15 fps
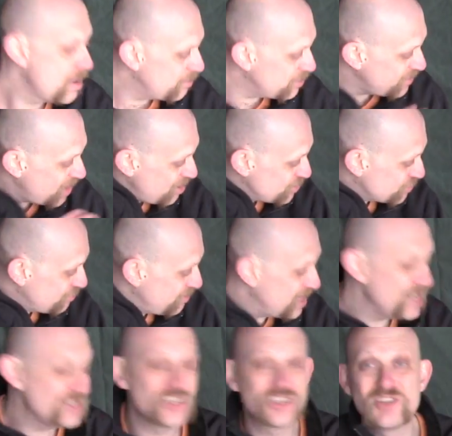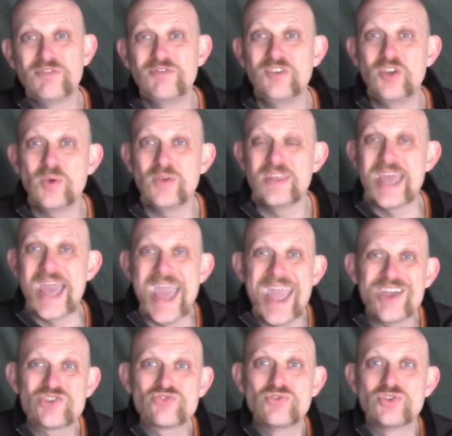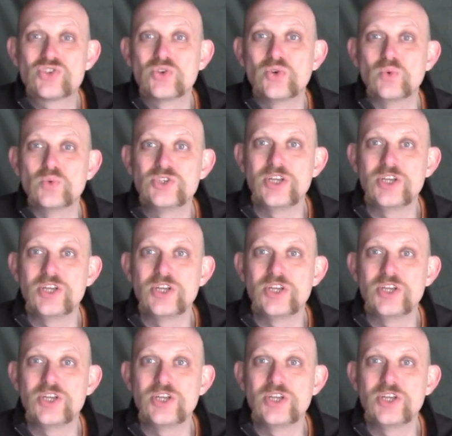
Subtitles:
But those are really just a few of the extra tools.